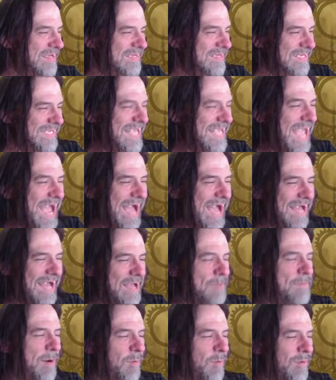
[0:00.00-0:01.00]

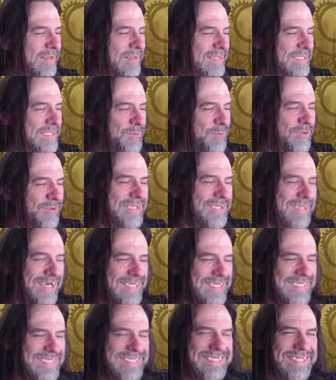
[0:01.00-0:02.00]
yeah, but what this really
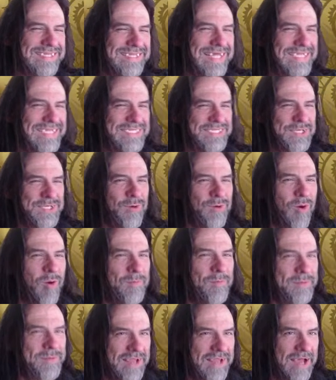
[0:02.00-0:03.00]
does is it lets you
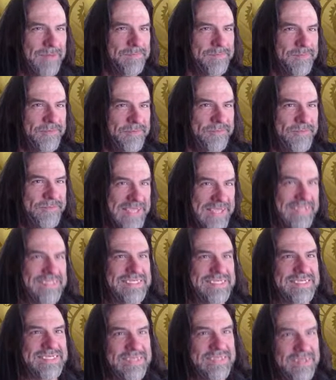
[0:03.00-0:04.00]
open up
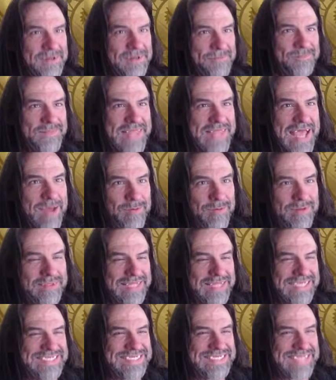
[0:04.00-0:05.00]
feats that read
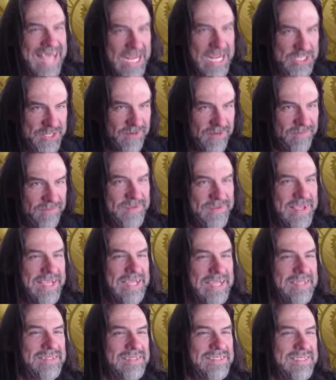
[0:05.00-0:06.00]
like slasher
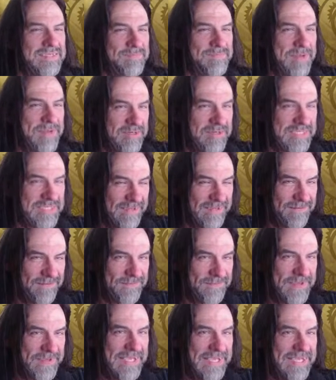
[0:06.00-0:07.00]
feats, piercing
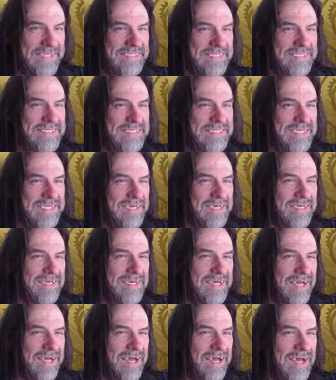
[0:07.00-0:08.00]
feats,
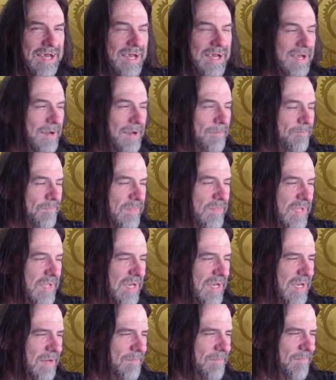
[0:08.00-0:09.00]

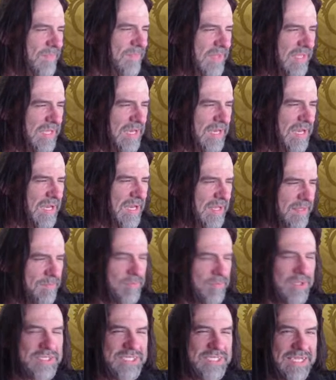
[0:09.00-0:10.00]
the
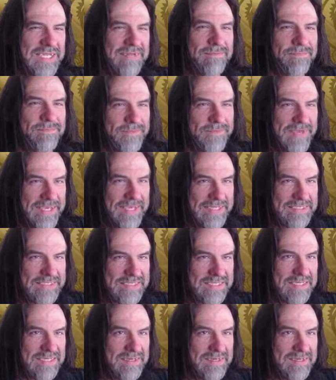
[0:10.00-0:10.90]
bludgeoning feats.